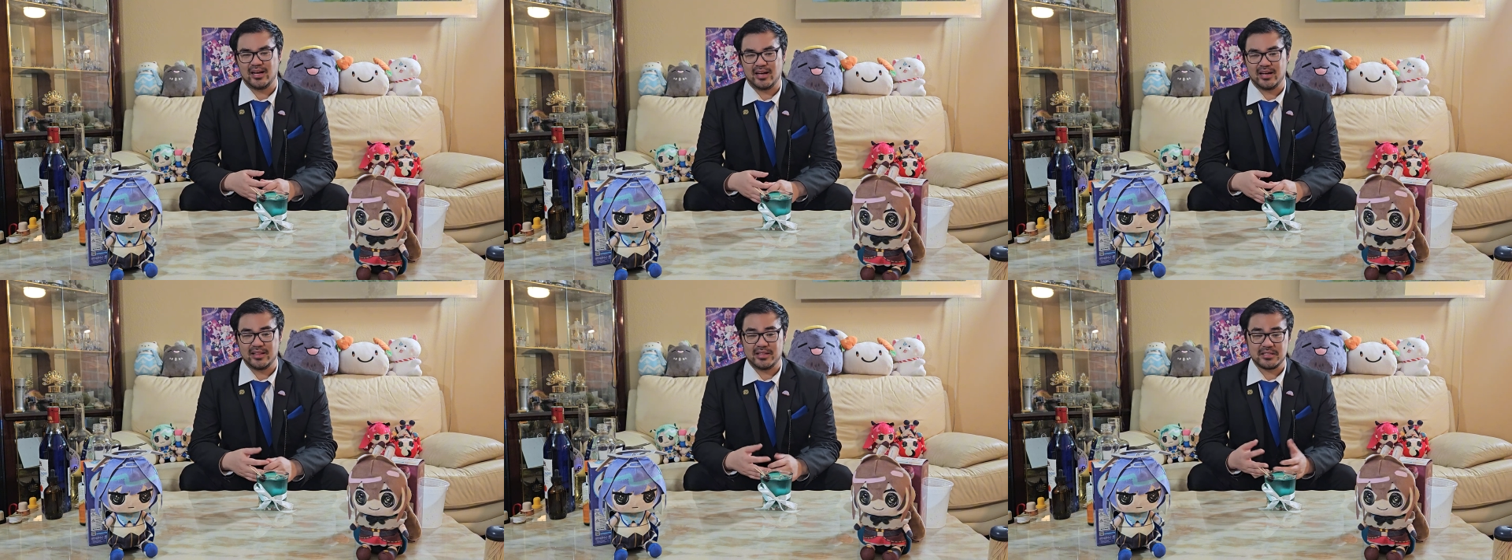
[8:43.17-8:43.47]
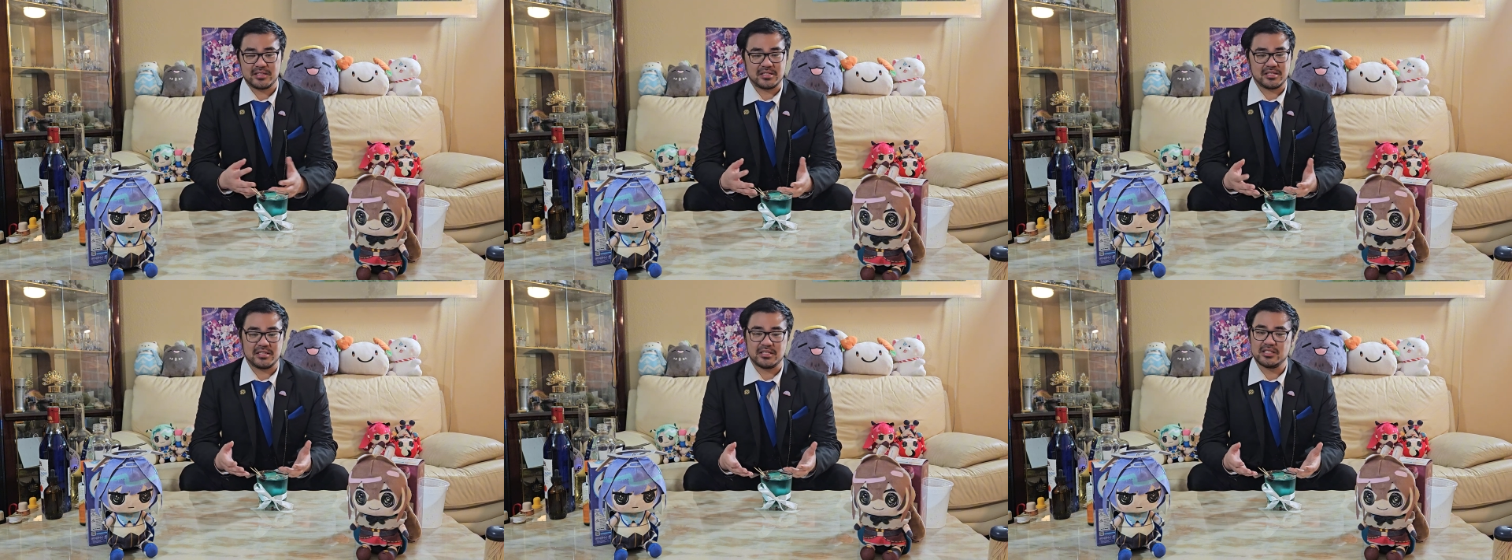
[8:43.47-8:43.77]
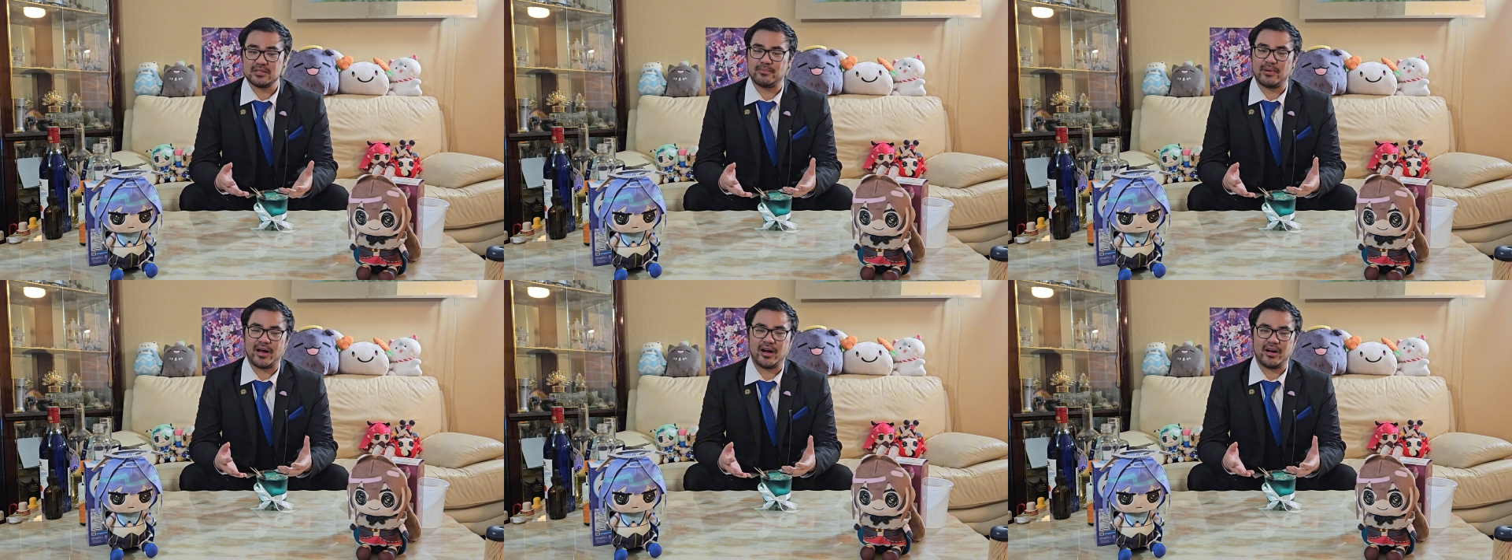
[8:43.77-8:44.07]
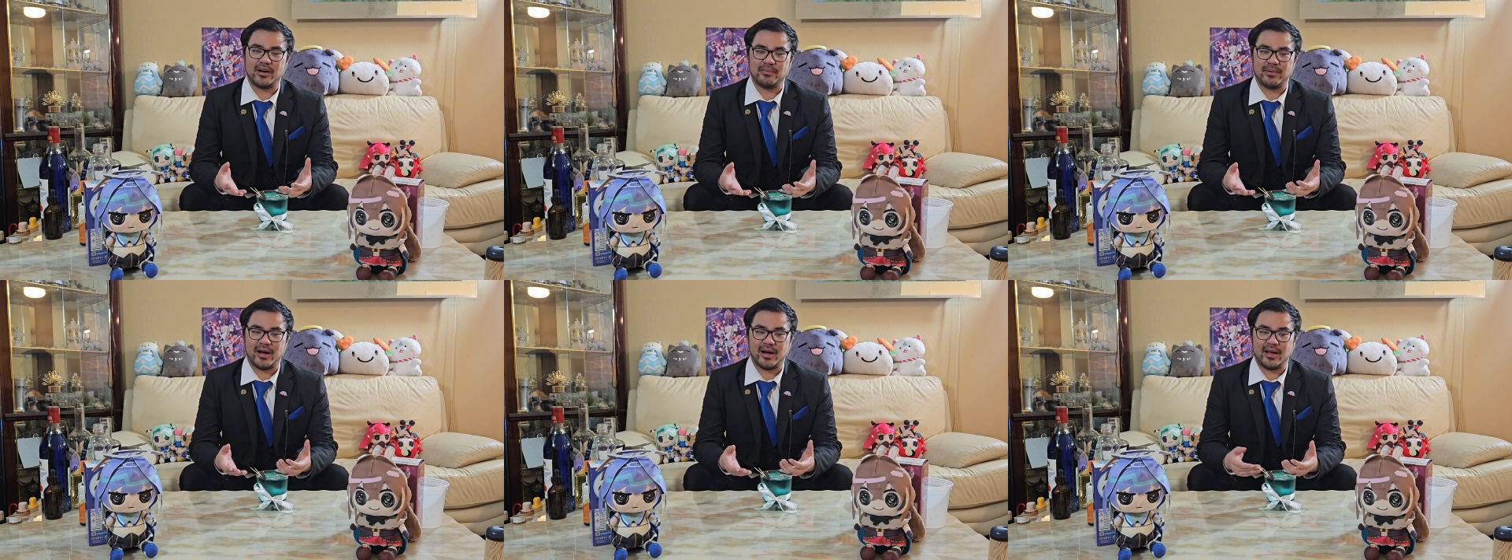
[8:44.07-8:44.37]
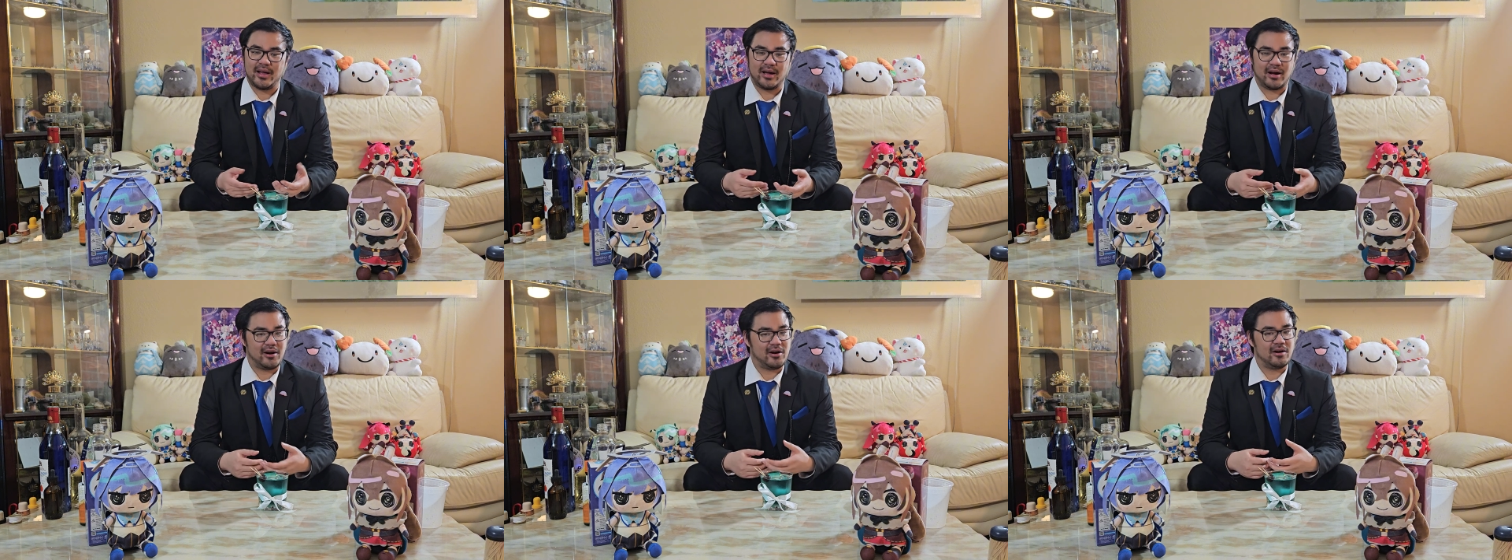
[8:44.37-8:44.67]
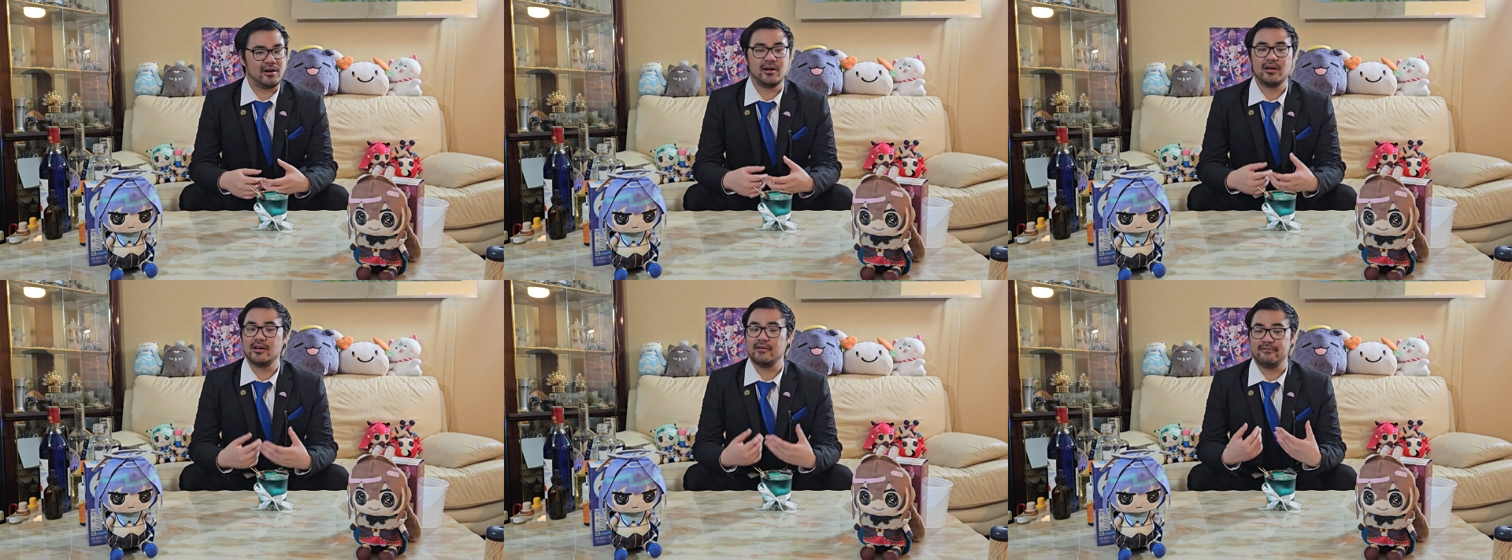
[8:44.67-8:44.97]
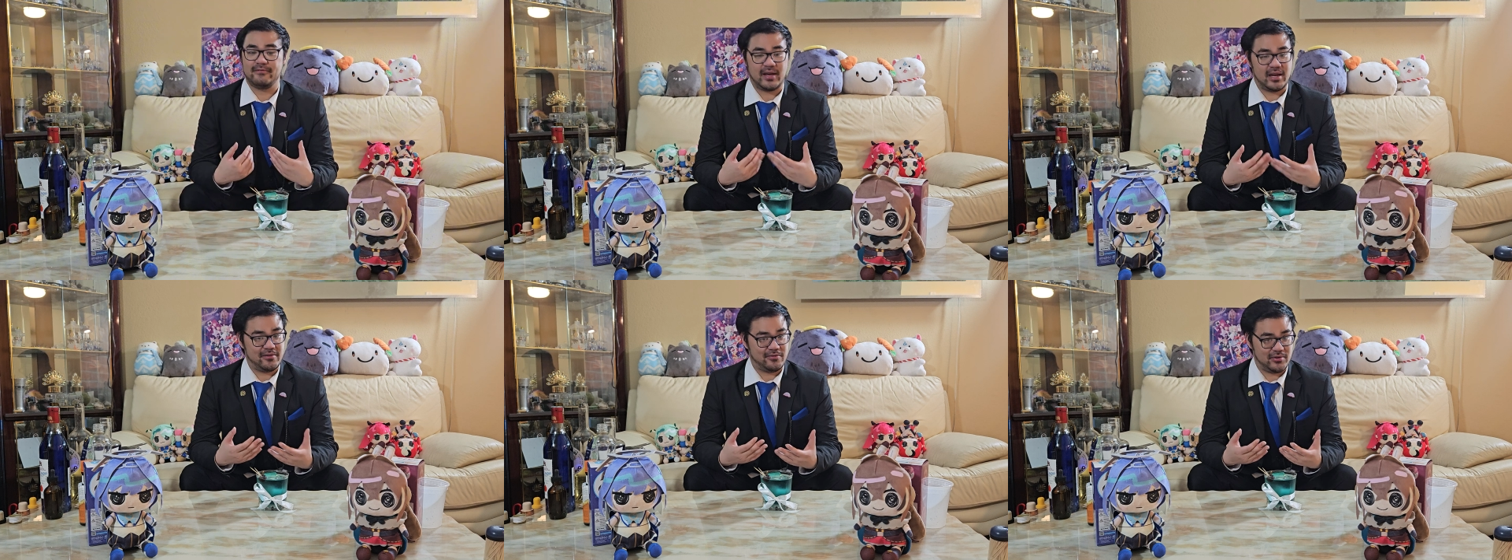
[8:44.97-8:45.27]
This is inspired by our
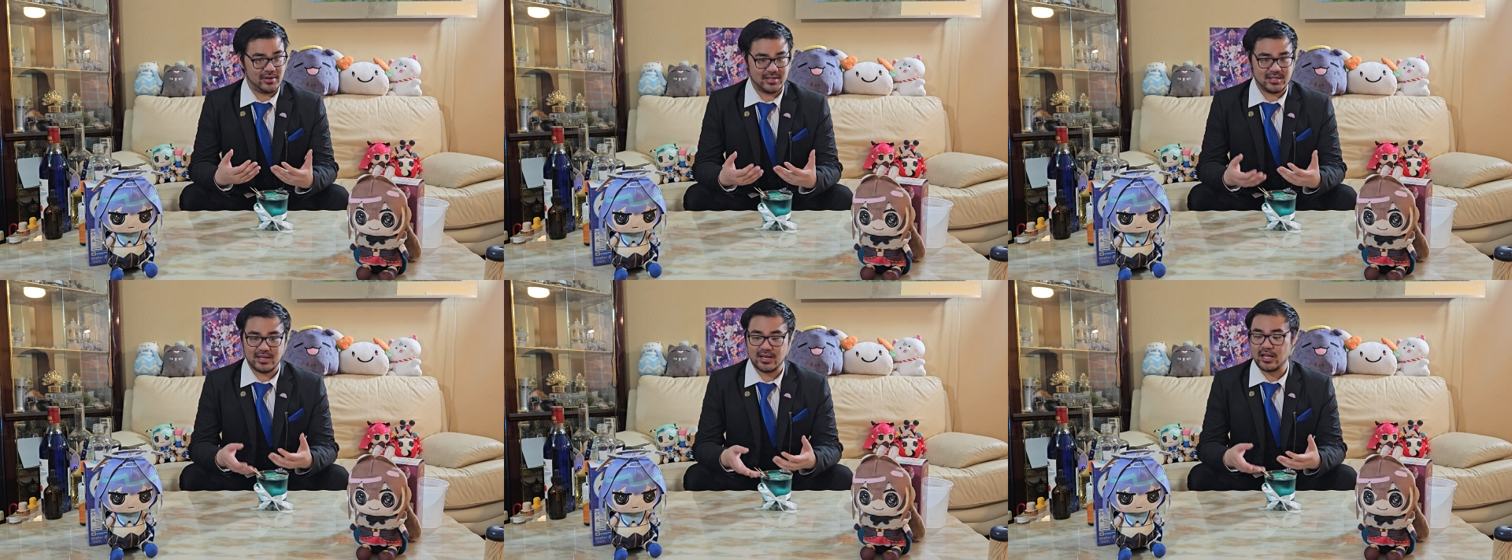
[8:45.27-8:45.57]
favorite